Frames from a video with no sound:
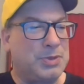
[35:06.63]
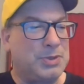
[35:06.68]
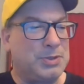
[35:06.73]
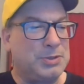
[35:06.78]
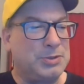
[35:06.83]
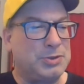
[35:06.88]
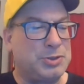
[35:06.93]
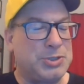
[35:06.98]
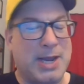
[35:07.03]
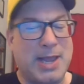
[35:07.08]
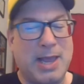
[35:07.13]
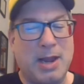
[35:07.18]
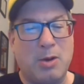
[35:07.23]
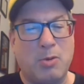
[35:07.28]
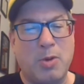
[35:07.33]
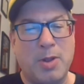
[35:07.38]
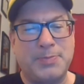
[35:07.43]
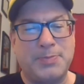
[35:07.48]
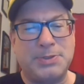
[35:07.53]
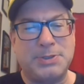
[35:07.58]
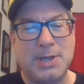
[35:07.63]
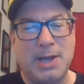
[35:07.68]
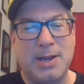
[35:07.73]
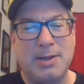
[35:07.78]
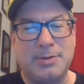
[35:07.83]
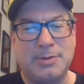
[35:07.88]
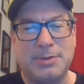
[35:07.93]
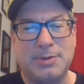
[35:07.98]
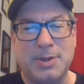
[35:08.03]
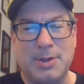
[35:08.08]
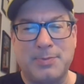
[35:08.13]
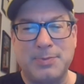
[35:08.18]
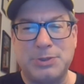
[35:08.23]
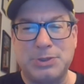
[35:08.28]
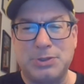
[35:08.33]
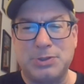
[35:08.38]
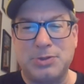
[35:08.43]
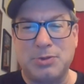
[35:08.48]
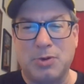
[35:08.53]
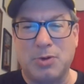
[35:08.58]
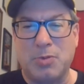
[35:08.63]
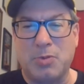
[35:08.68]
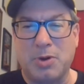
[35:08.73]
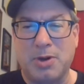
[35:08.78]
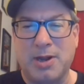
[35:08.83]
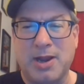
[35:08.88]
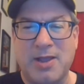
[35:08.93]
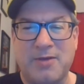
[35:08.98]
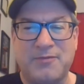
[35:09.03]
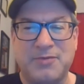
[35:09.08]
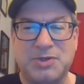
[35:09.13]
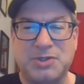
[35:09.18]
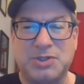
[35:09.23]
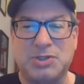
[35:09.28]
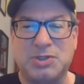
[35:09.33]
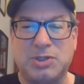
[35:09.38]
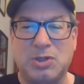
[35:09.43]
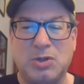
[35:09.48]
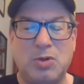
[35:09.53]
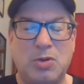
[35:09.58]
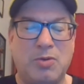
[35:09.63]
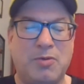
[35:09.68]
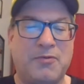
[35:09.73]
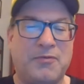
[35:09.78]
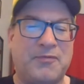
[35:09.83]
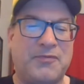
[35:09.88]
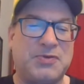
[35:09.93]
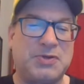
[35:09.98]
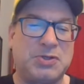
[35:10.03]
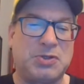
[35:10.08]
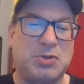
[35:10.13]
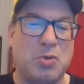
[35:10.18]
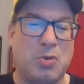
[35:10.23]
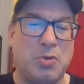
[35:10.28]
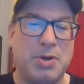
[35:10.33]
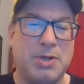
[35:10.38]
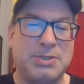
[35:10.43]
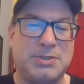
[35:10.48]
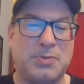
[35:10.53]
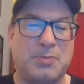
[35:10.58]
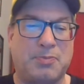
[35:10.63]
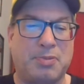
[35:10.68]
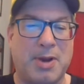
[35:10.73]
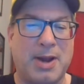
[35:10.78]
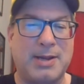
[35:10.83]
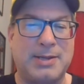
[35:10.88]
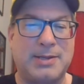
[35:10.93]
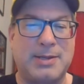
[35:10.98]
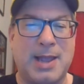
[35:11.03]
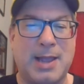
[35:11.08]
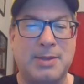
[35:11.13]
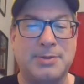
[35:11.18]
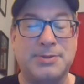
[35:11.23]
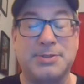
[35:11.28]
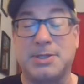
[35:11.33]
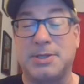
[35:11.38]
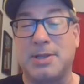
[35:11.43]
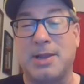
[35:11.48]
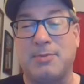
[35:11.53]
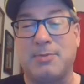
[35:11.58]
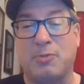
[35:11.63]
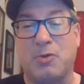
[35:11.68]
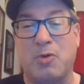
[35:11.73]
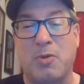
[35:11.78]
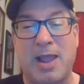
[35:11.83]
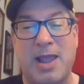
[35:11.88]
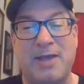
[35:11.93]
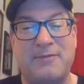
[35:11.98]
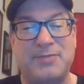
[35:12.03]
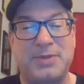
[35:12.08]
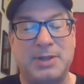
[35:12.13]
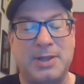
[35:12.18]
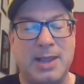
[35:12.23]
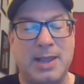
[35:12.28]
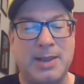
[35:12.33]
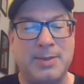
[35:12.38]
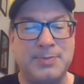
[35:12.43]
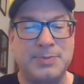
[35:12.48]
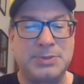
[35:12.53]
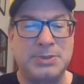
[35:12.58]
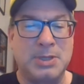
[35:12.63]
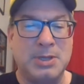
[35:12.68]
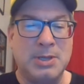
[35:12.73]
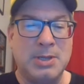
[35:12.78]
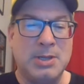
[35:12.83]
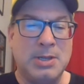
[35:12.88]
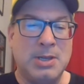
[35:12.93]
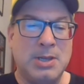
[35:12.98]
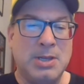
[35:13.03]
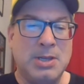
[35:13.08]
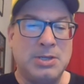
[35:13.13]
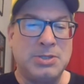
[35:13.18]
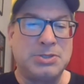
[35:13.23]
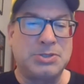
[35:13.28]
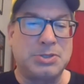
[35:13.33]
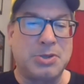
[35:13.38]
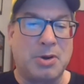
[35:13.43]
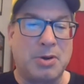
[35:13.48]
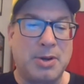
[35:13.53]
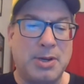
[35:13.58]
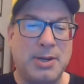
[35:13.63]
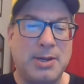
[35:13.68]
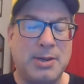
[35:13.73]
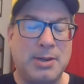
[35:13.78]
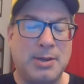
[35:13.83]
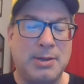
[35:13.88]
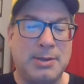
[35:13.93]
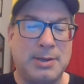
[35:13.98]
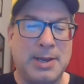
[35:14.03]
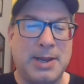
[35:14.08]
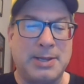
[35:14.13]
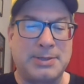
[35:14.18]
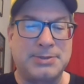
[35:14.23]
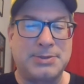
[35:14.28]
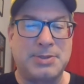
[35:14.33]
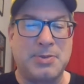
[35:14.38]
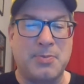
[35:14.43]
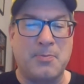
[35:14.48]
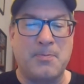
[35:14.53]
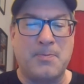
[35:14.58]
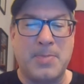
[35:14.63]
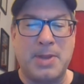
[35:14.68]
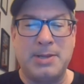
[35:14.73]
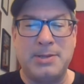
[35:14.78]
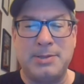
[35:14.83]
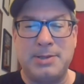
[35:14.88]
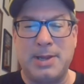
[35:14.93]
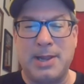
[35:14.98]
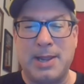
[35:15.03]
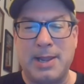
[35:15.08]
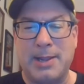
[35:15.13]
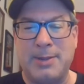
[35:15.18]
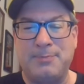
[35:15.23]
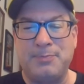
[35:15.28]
Check out our website. I'm sure we're going to have a slew of stories and breakdowns, and then we'll have the games starting next Monday.